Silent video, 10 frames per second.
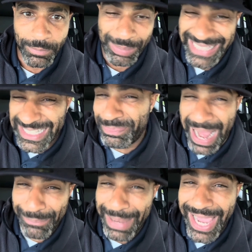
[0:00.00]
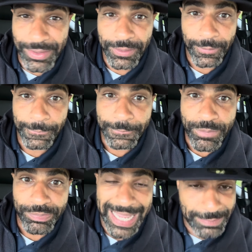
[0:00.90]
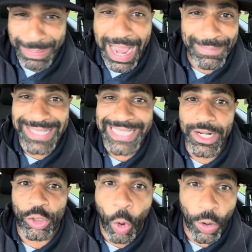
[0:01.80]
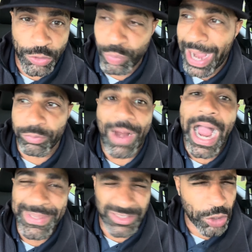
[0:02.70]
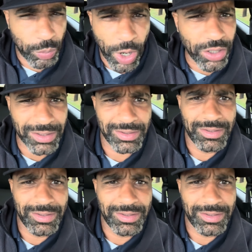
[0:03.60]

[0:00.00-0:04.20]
But that's Batman? That's Batman standing in the corner while Robin does all the work?